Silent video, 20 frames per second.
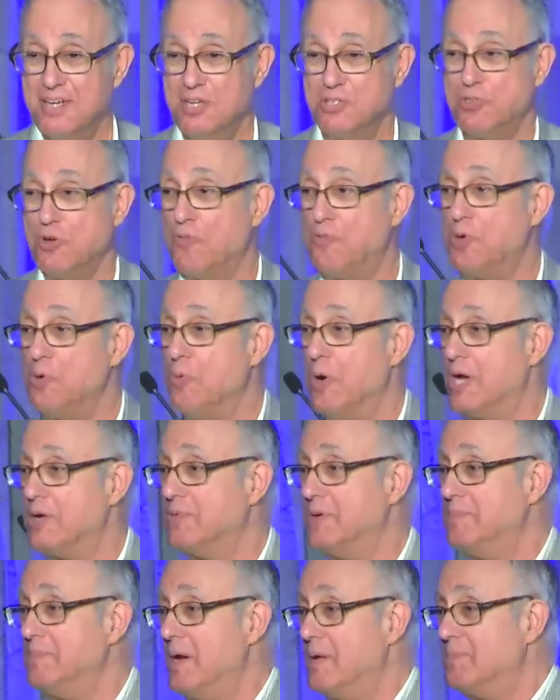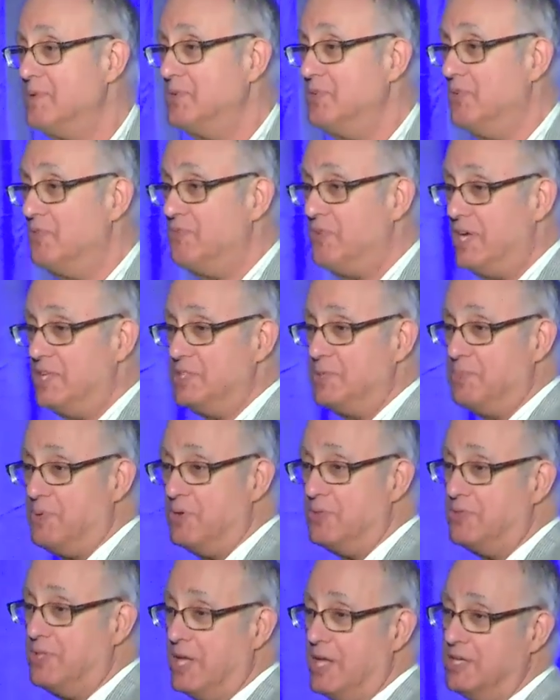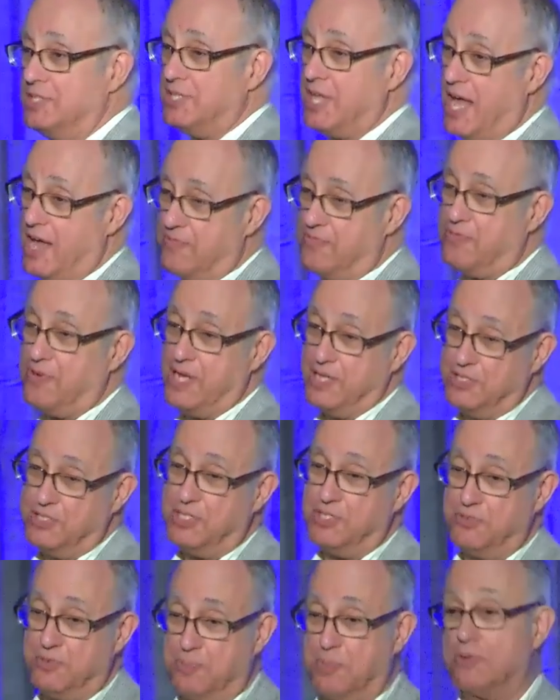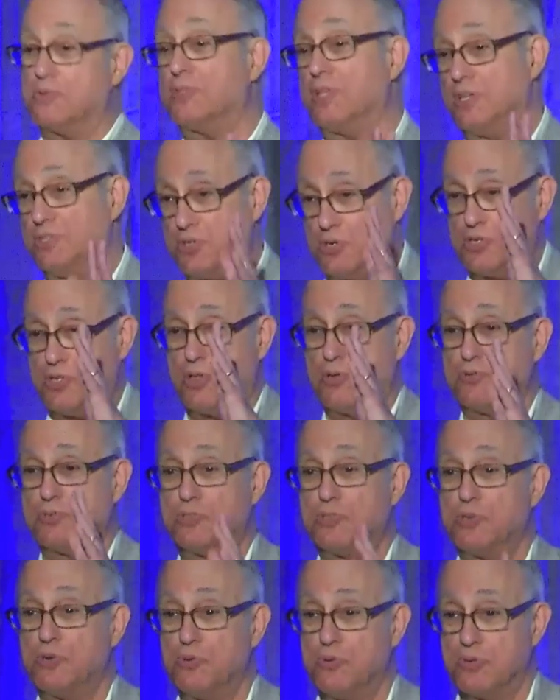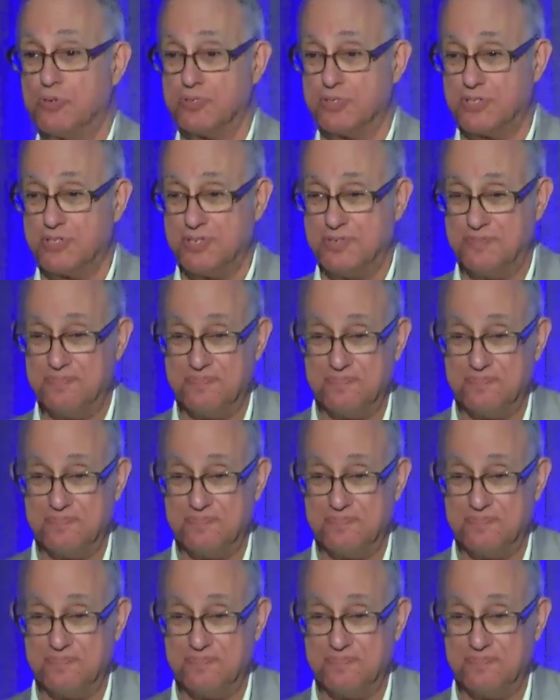So if you want to remember your friends' birthdays, have friends whose birthdays are close to yours.